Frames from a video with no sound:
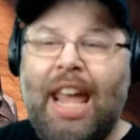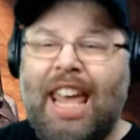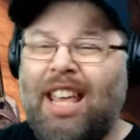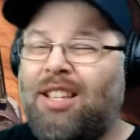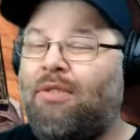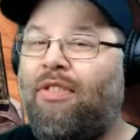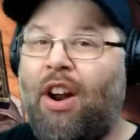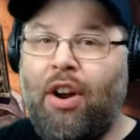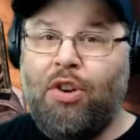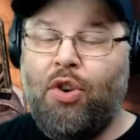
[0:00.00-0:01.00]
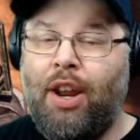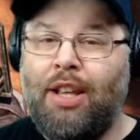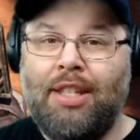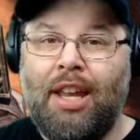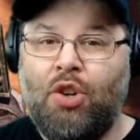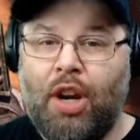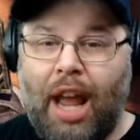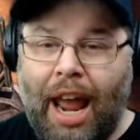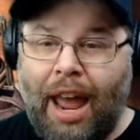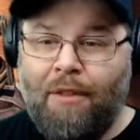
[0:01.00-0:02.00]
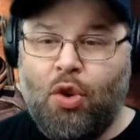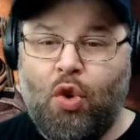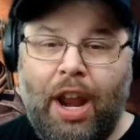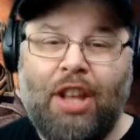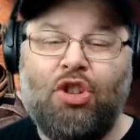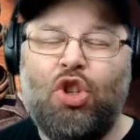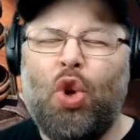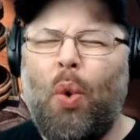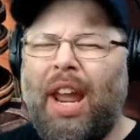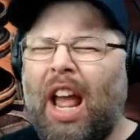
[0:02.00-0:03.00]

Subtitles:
is very train-centric. I have trains doing